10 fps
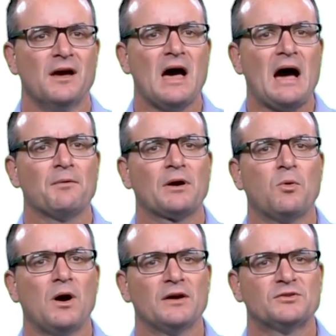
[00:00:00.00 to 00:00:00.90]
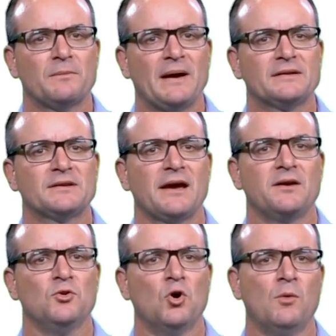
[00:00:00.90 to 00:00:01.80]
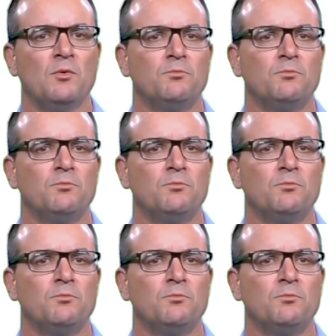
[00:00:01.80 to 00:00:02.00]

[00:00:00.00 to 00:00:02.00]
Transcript: are required to maintain normal